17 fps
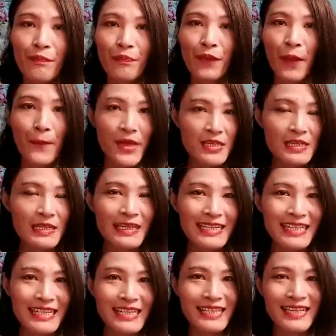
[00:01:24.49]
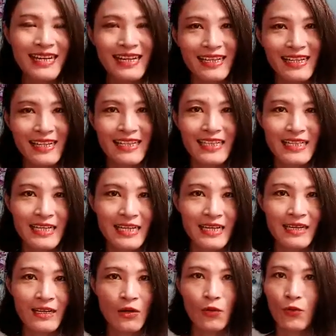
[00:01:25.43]
basically decided
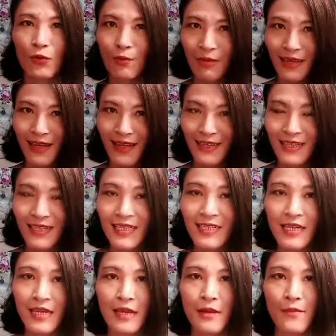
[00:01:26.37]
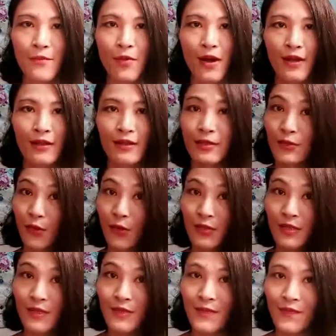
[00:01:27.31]
or planned by the
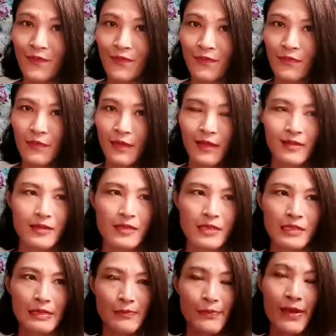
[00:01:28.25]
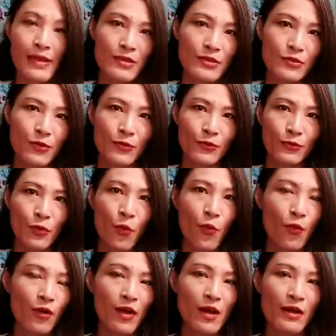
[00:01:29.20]
doctor. That depends on
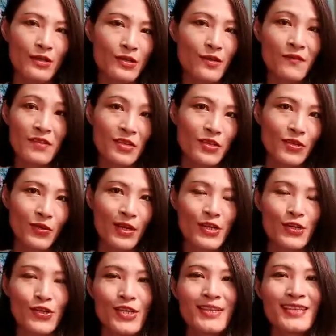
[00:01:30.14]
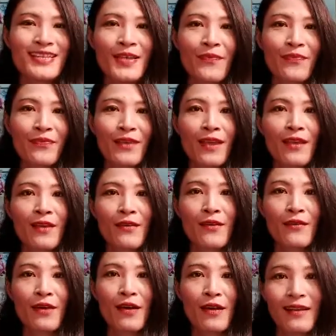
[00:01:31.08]
all kinds of situations.
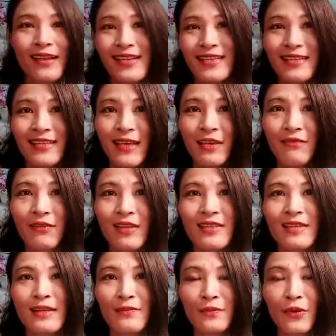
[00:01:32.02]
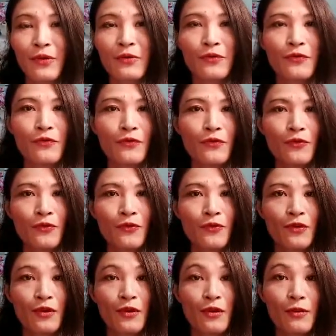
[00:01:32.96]
Let's say, for example,
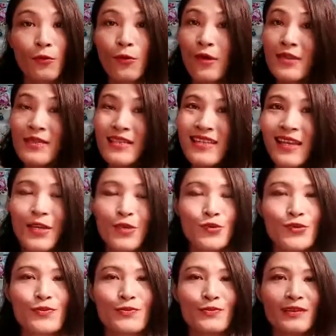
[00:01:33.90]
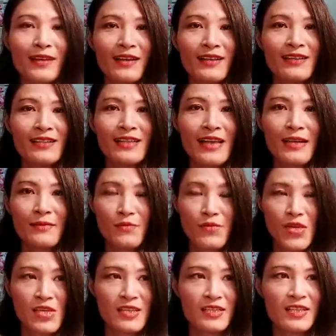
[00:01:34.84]
for one-stage implant, that
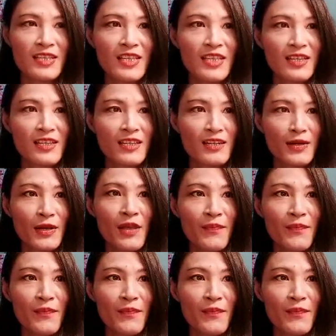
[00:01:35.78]
means the